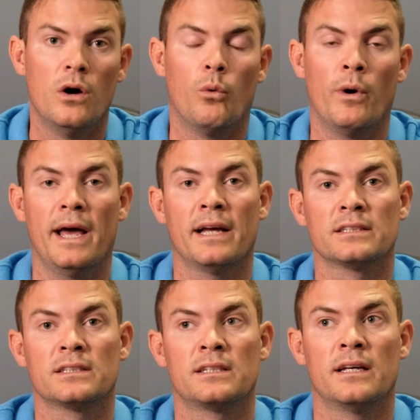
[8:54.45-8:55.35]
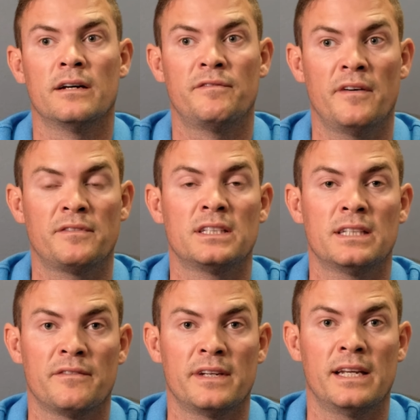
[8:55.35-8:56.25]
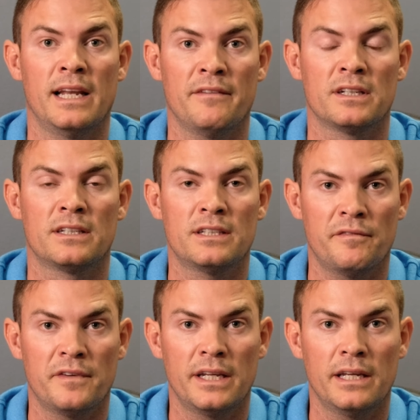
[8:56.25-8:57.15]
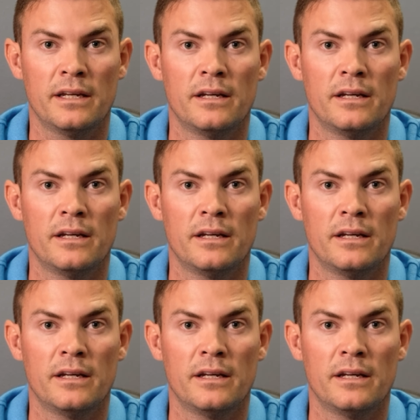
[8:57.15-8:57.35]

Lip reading: Whereas the 5711 Tiffany,